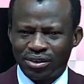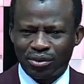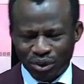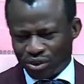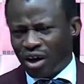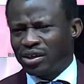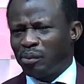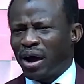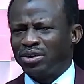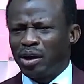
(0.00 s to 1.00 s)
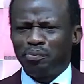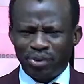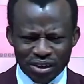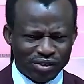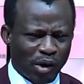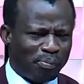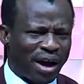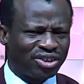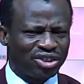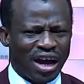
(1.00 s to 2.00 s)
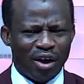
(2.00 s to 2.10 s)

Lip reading: We talked about the prince of Persia.